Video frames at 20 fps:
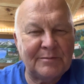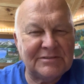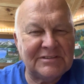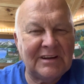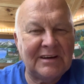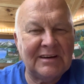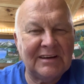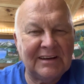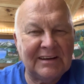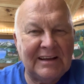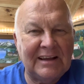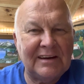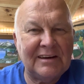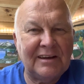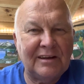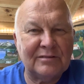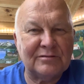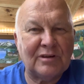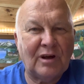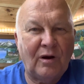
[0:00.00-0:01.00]
sending that
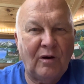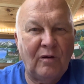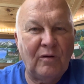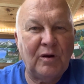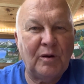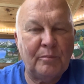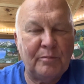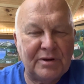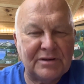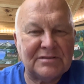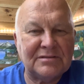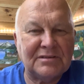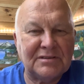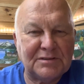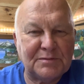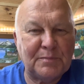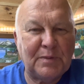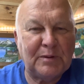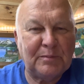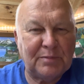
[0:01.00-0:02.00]
out to all the business
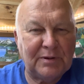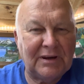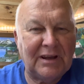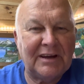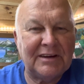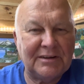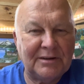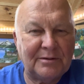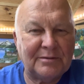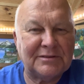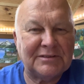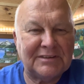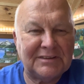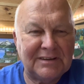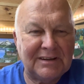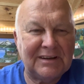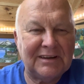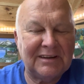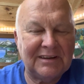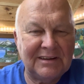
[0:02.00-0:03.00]
people I know
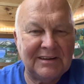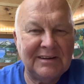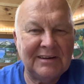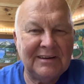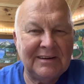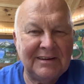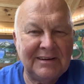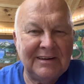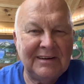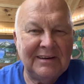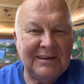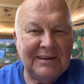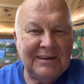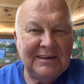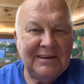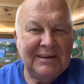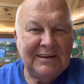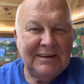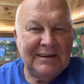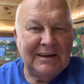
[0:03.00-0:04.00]
today.
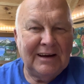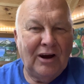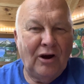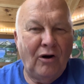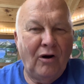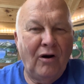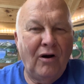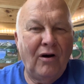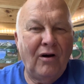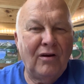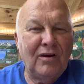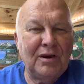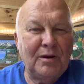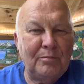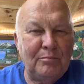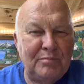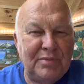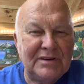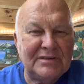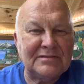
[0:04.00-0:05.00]
All the
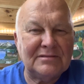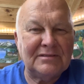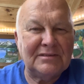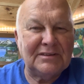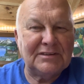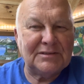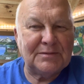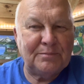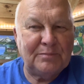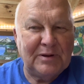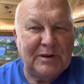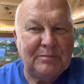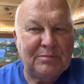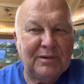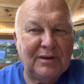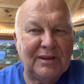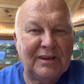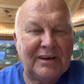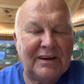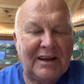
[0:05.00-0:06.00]
business
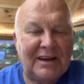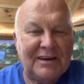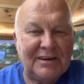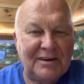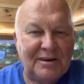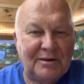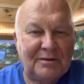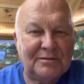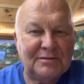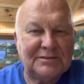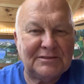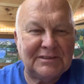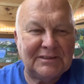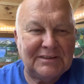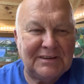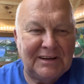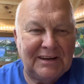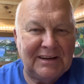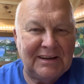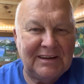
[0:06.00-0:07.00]
people that I know
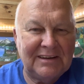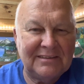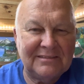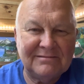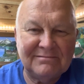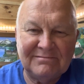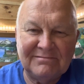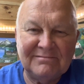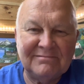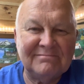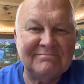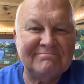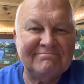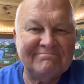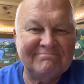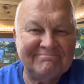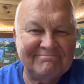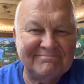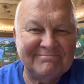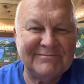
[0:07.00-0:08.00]
today.
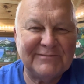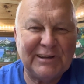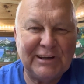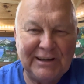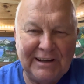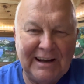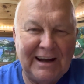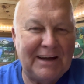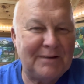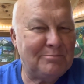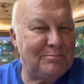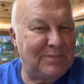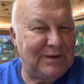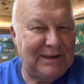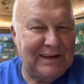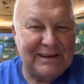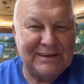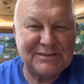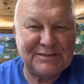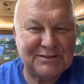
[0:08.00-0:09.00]
God
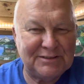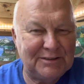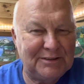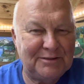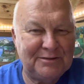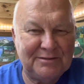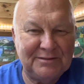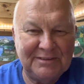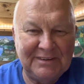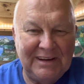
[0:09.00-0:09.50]
bless you.